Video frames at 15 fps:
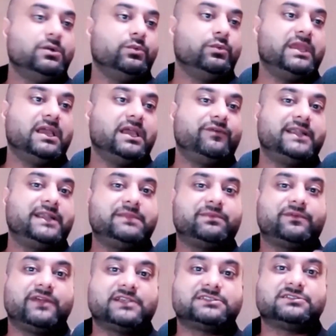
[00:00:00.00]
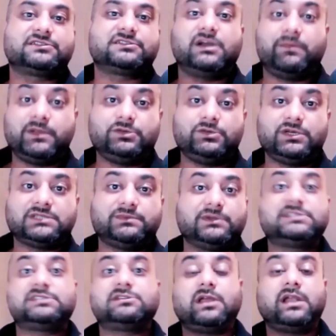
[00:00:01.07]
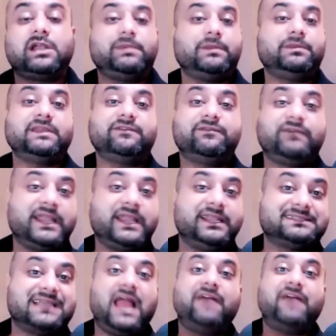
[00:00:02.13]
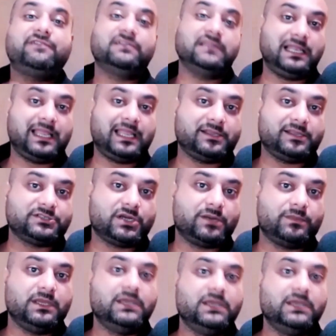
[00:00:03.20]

We have IT professionals coming to us because there's a lot of people that find us after they land a job